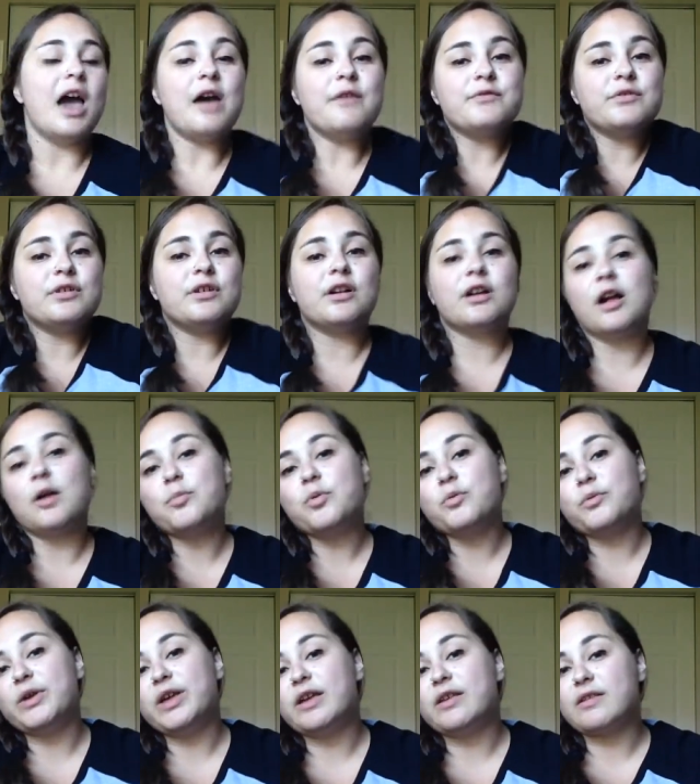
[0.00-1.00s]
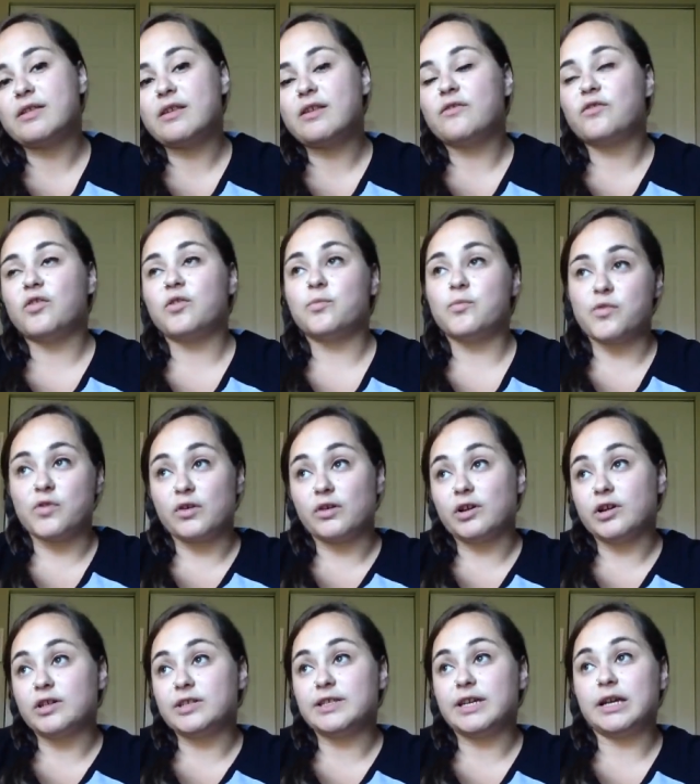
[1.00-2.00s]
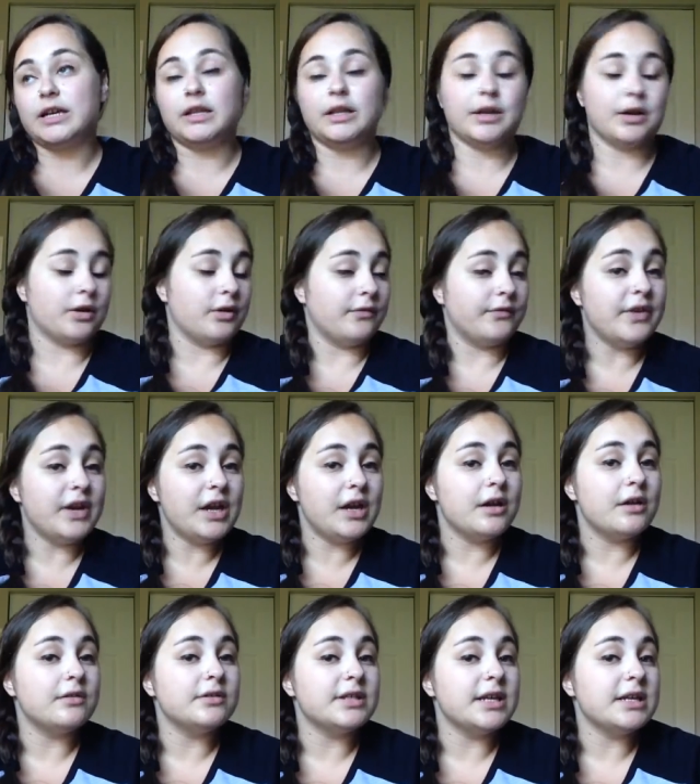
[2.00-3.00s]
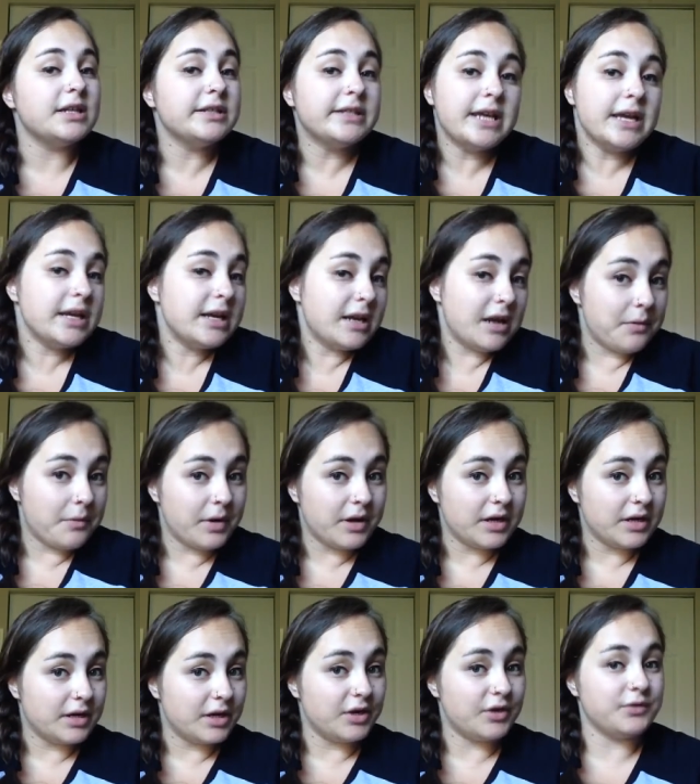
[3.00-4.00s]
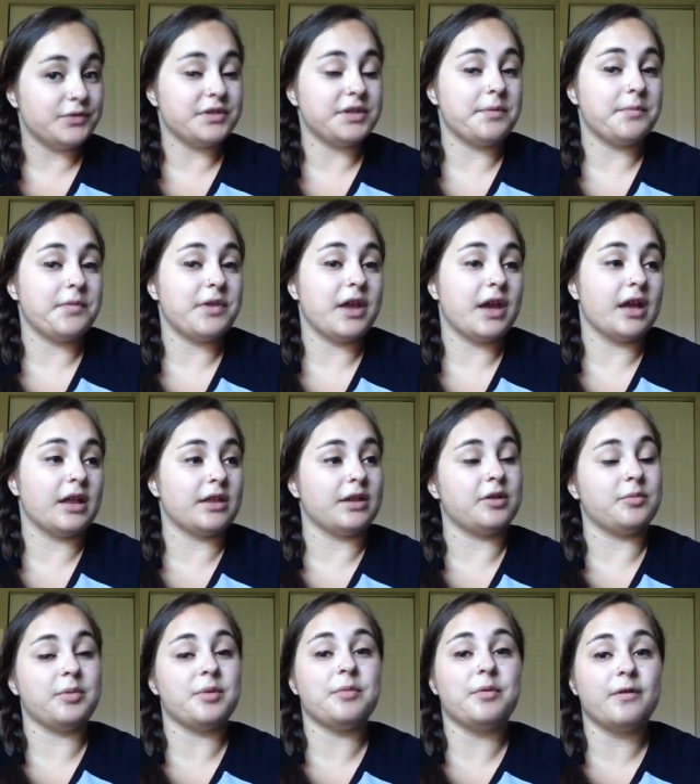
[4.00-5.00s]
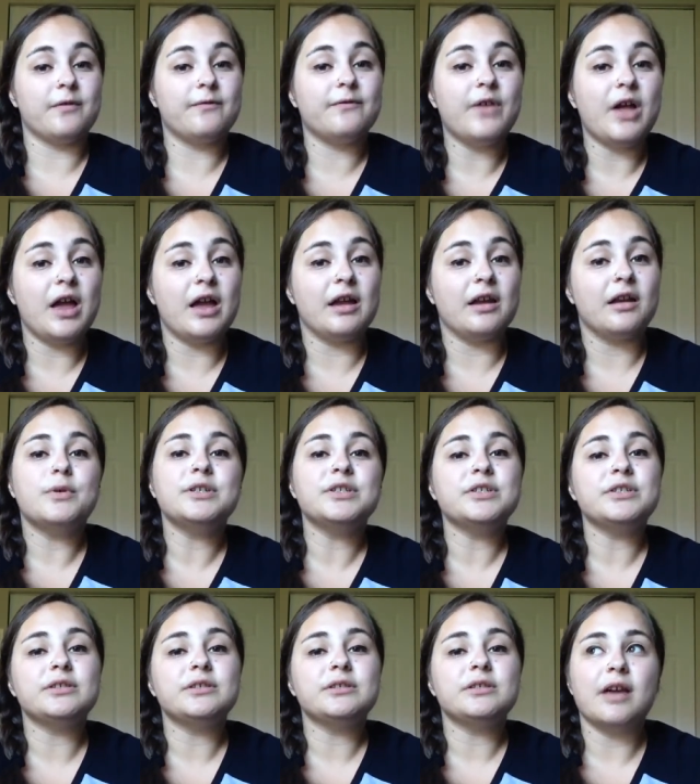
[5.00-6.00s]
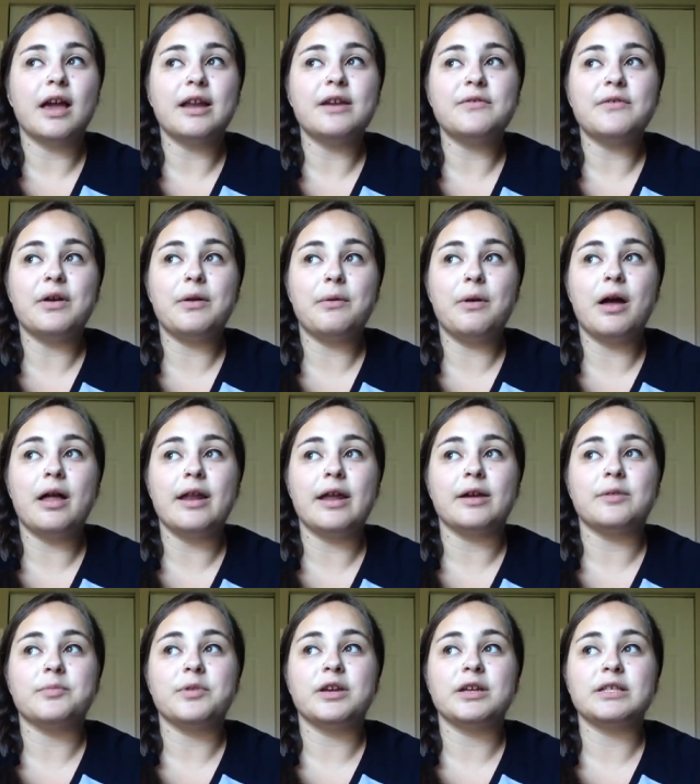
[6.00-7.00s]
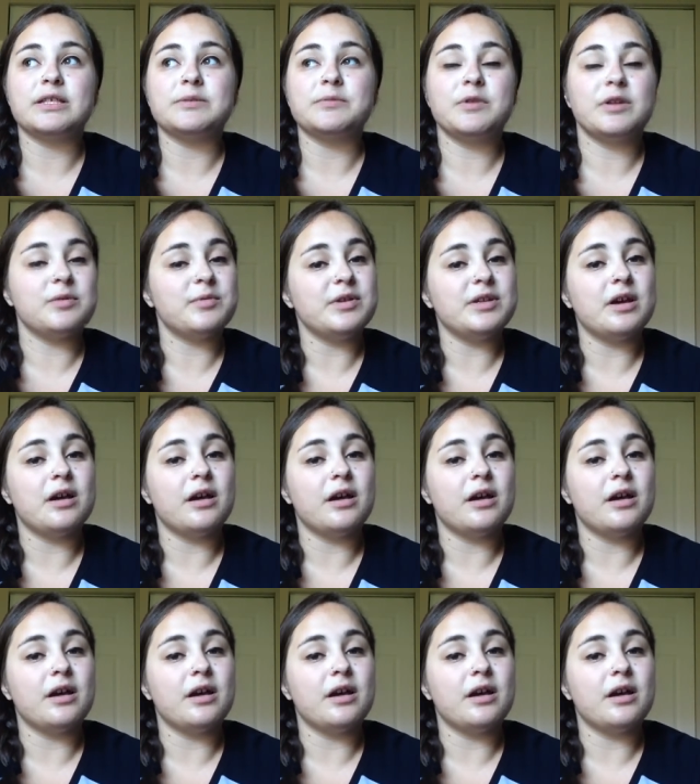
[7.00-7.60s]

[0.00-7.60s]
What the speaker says: After a couple weeks of some serious analytical videos, I decided I wanted to do something a little bit more fun, which is kind of ironic because I'm going to be